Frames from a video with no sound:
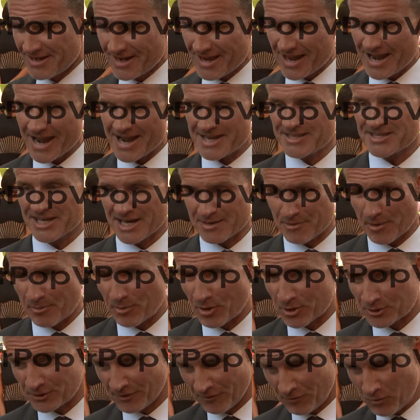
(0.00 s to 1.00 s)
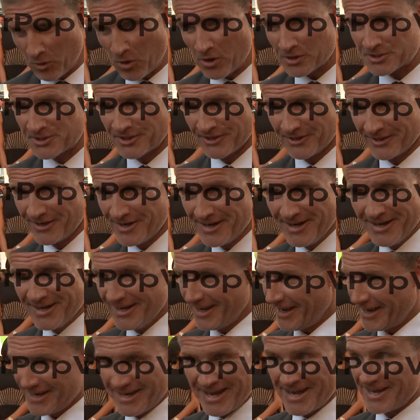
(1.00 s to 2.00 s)
handing him a bottle of water
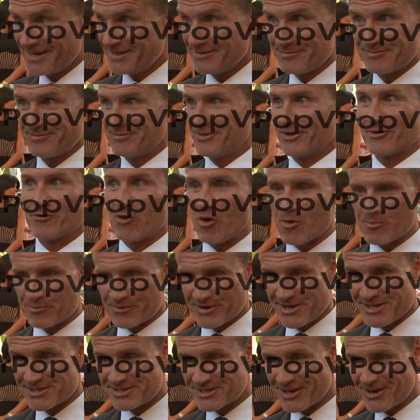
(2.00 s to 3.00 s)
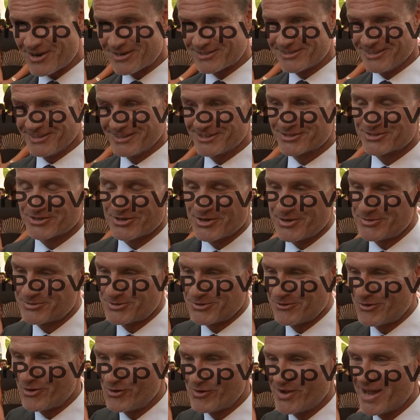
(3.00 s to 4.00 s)
and then the Grand Prix starting. So he was
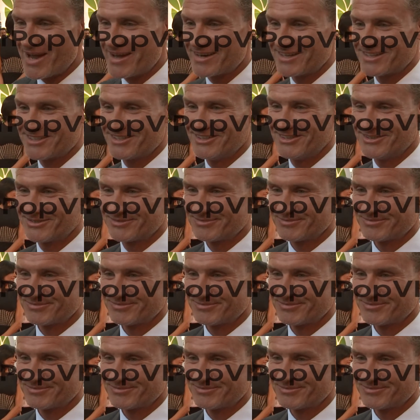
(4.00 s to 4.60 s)
a real character.